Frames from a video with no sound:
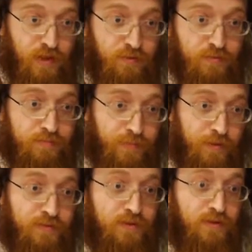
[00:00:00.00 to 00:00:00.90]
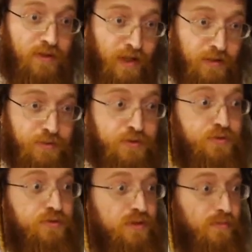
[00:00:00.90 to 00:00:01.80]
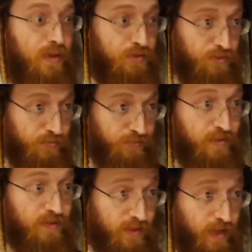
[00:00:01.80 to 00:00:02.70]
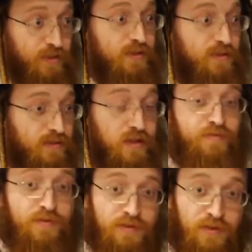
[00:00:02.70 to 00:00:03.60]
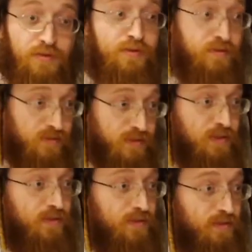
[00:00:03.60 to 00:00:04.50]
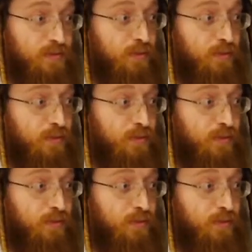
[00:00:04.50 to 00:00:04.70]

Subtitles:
how parents could connect with children and make children feel attached and safe and secure, seen,